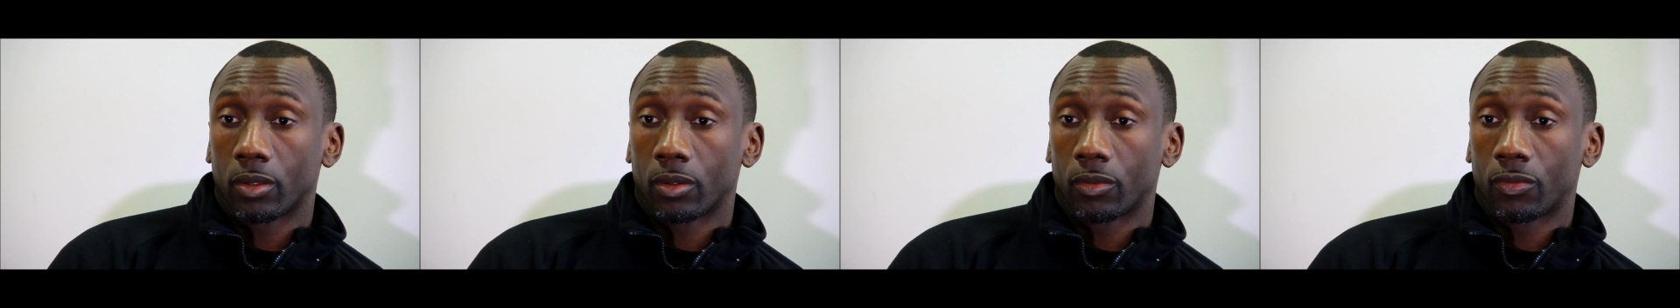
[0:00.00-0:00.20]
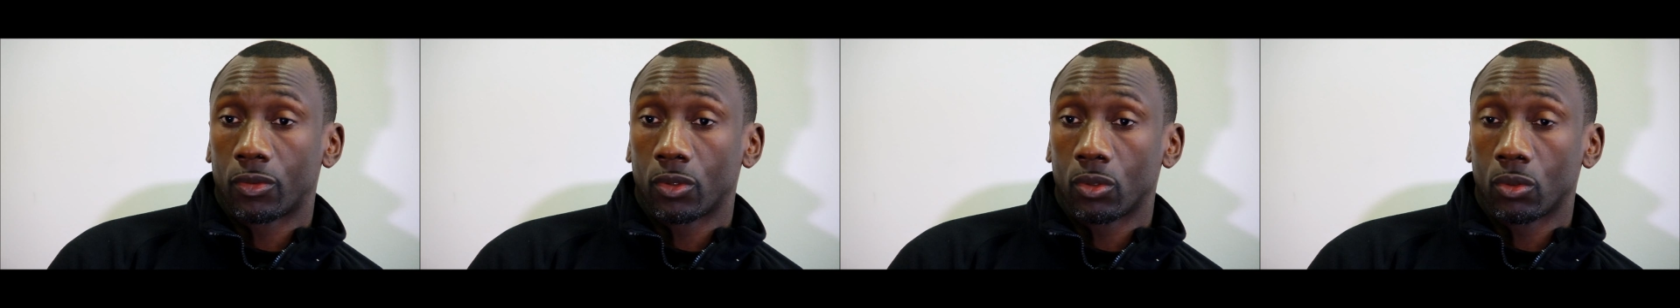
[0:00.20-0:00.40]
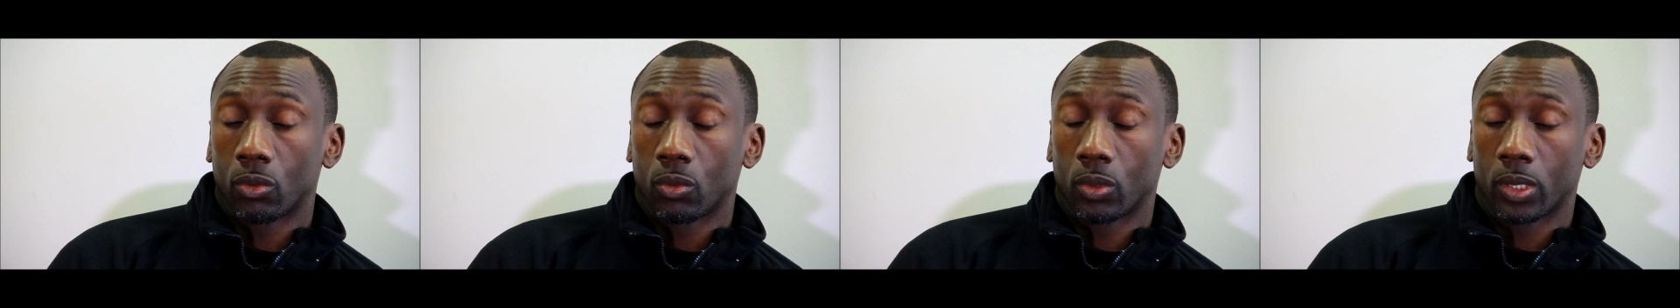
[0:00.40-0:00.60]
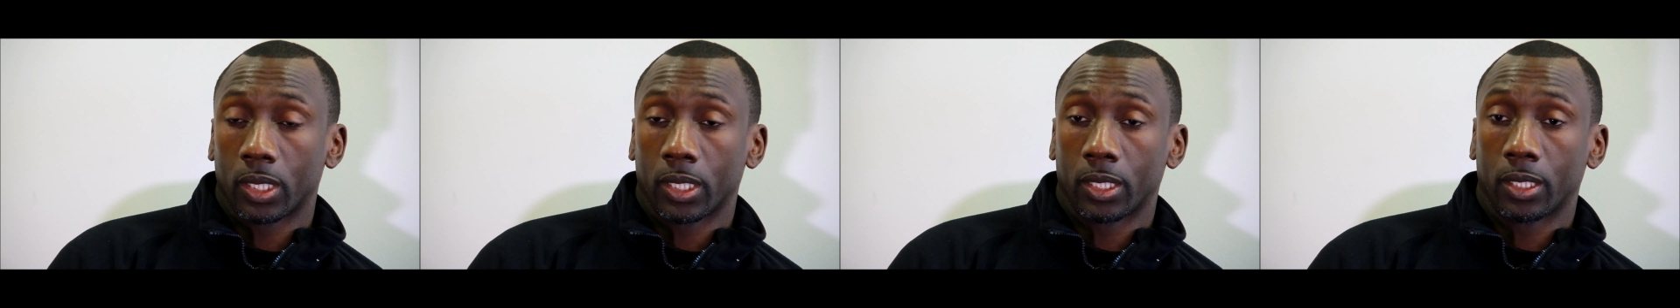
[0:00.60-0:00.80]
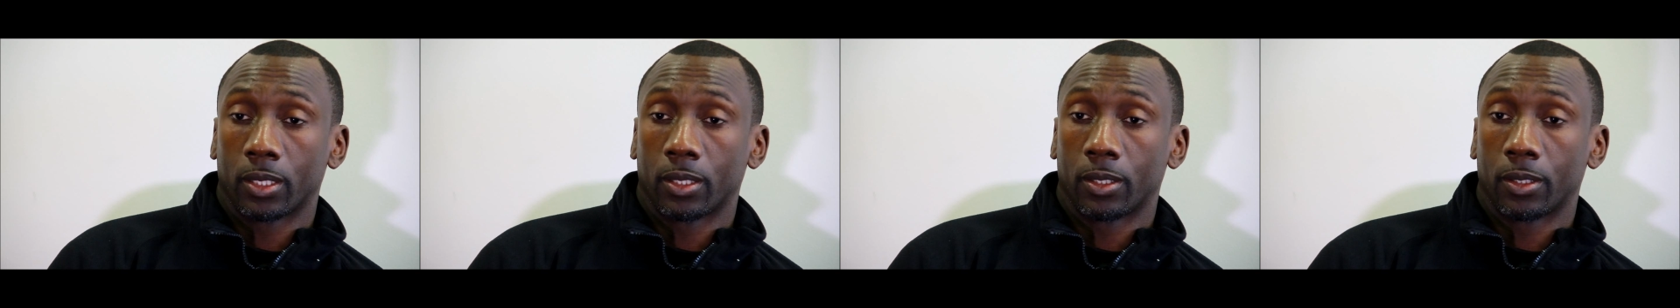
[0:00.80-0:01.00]
a few
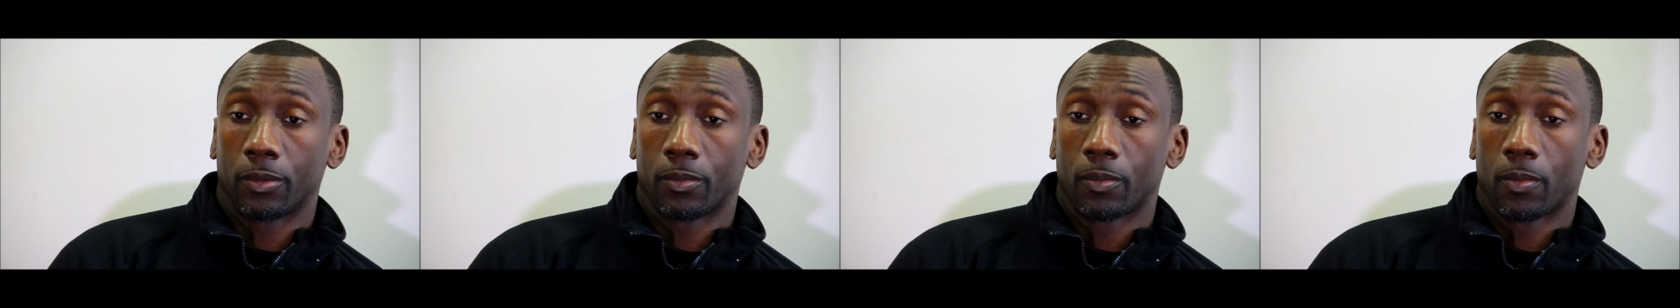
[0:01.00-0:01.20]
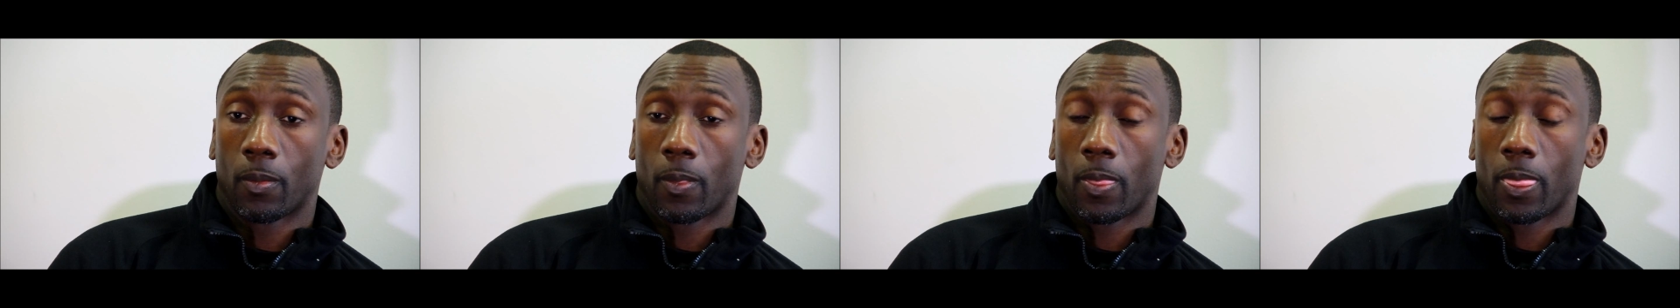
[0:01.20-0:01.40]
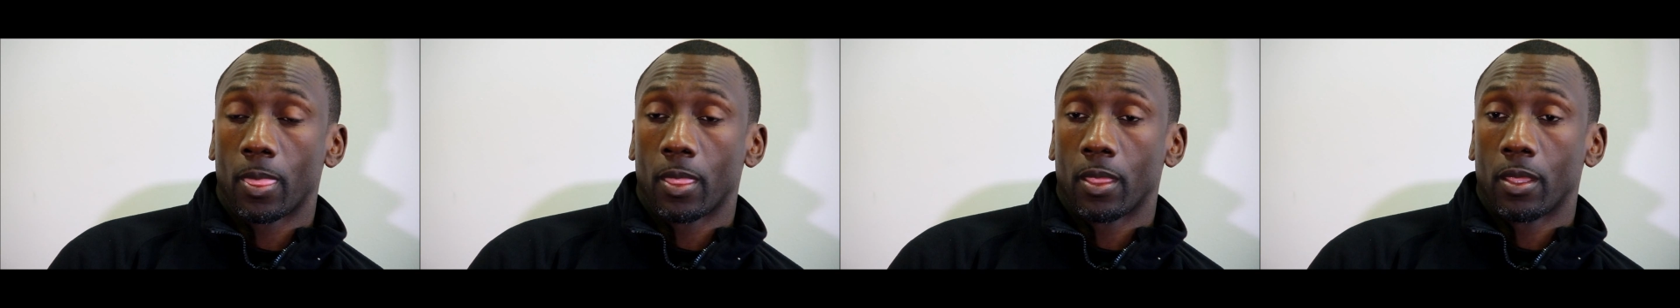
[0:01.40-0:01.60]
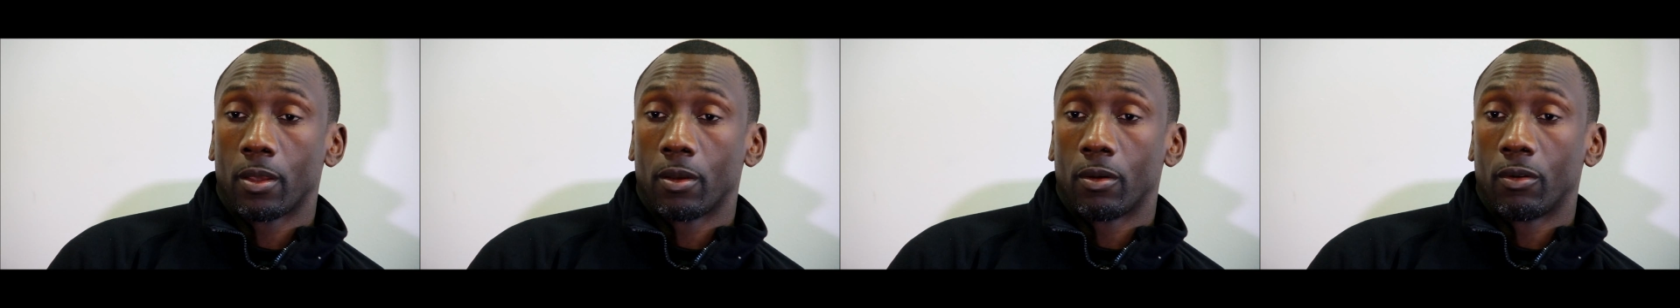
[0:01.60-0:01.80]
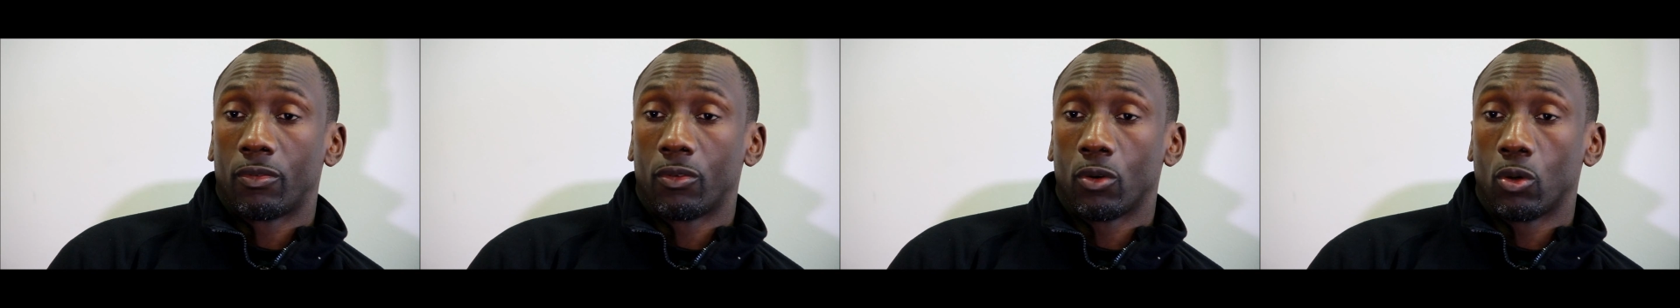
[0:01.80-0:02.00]
uh,
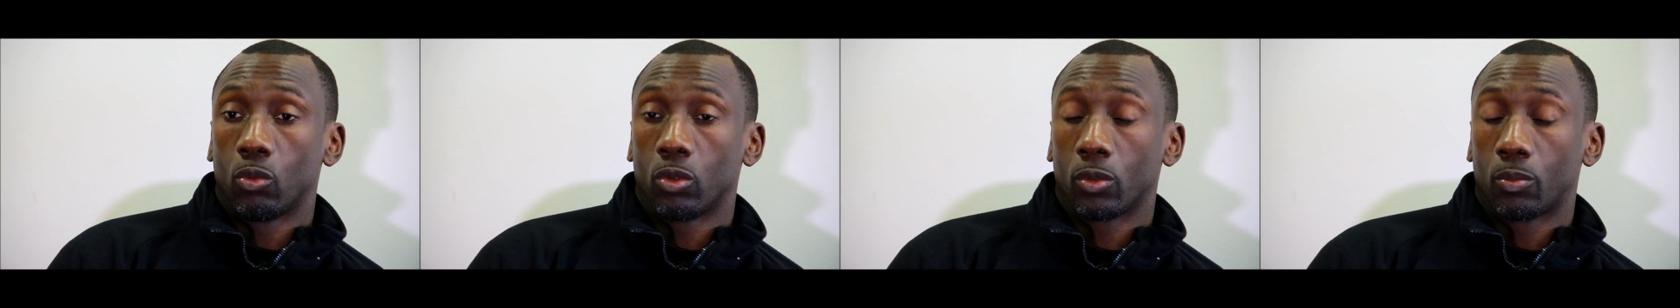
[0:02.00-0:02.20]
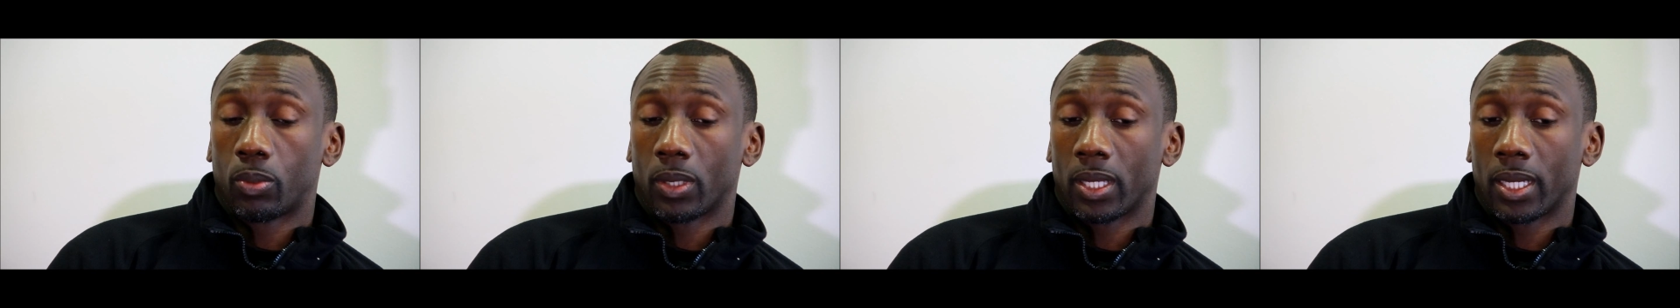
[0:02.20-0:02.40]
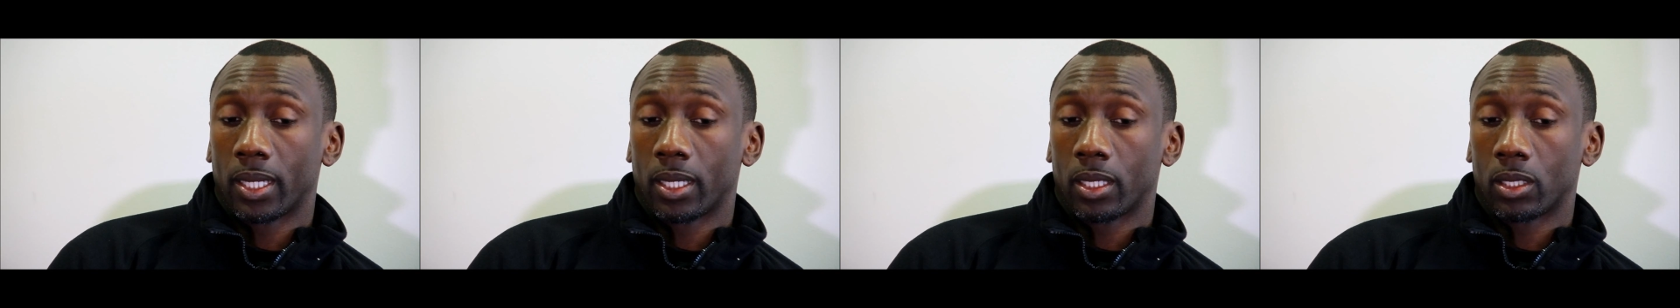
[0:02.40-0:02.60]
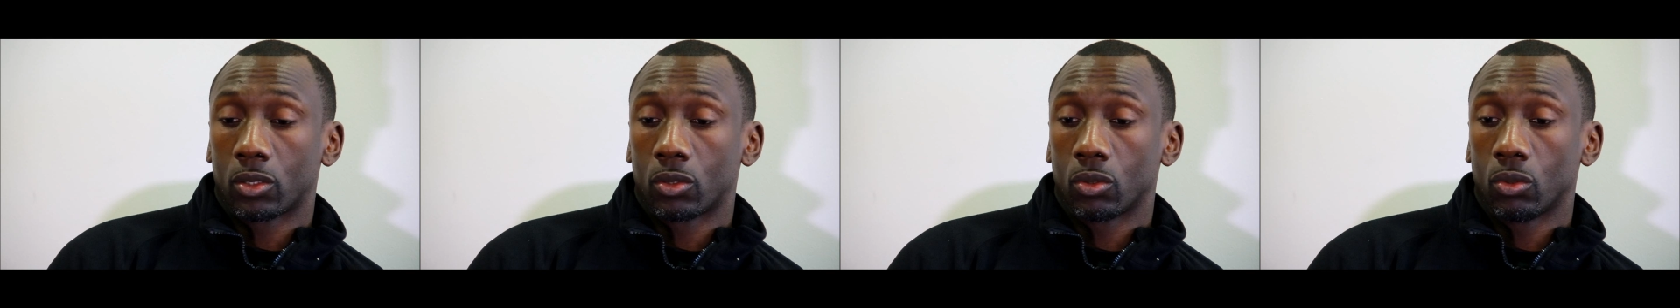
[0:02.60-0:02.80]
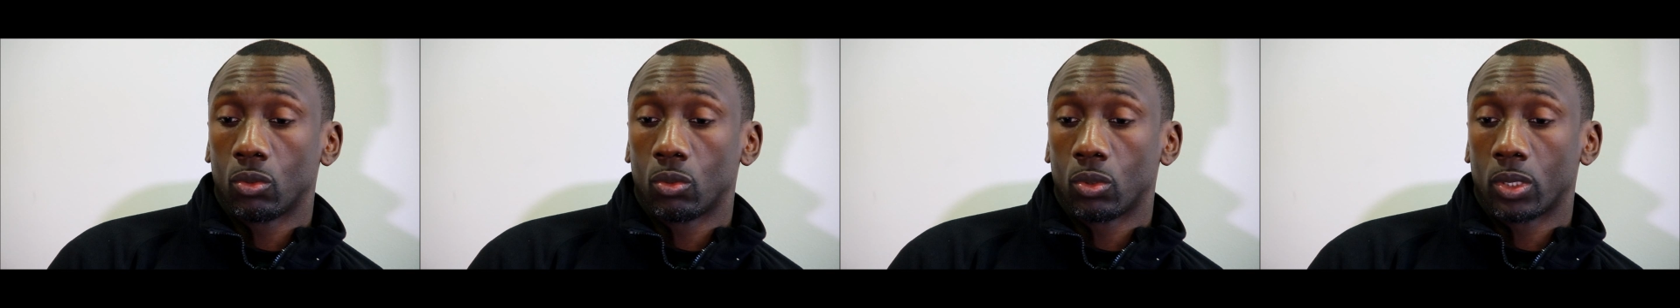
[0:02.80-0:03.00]
forward players
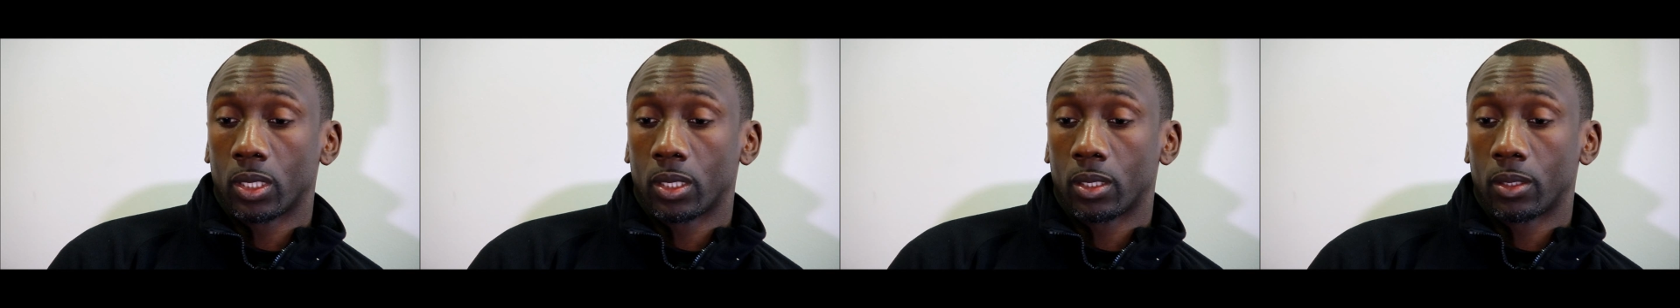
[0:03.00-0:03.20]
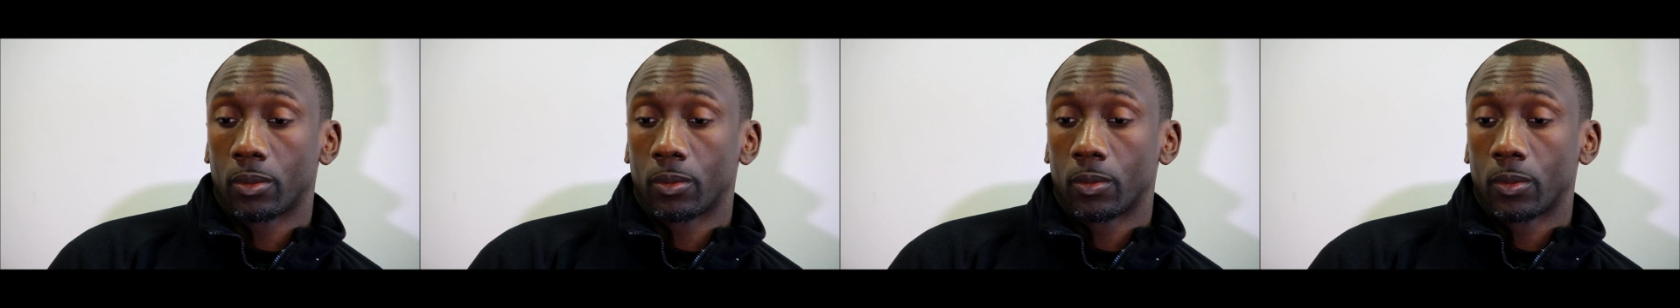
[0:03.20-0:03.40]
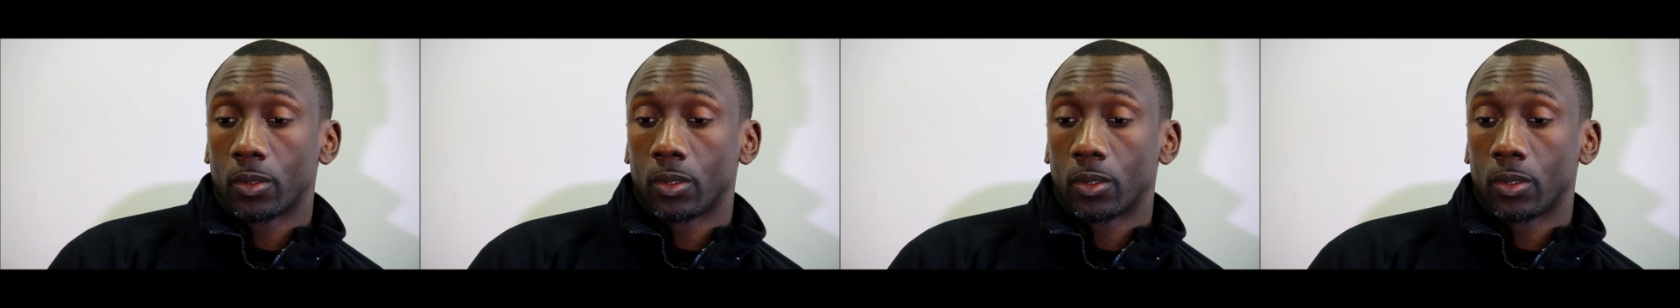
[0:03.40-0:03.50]
who uh,